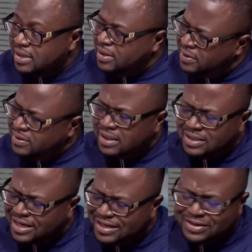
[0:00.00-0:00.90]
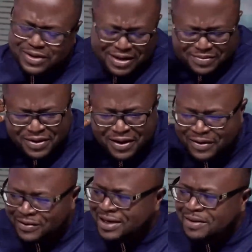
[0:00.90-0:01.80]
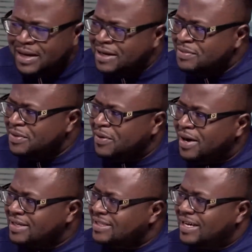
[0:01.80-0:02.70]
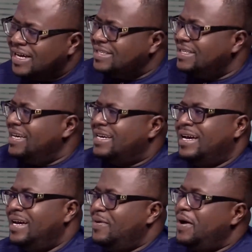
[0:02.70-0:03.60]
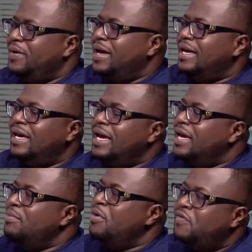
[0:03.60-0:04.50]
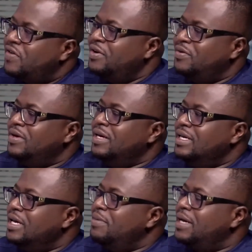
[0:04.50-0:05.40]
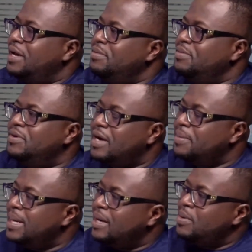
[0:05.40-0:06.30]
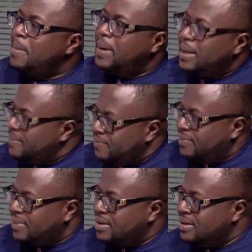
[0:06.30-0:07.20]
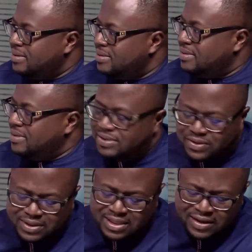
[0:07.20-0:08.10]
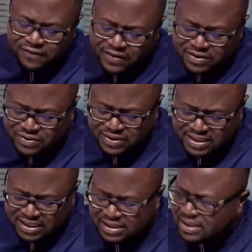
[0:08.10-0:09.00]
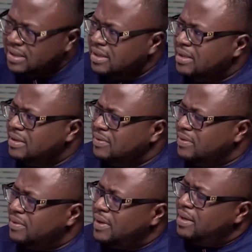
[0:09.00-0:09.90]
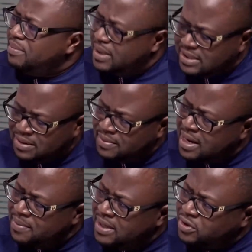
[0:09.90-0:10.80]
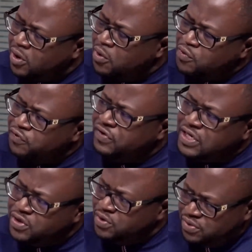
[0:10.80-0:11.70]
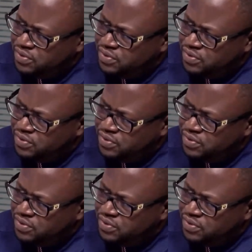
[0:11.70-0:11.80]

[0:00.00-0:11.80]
Oh, it's told you are on. Never mind if you are. See, because you can. One here, yeah, more frano. You better be big grandma. You know what? See how the infant changing. Well, President Mahama is on video.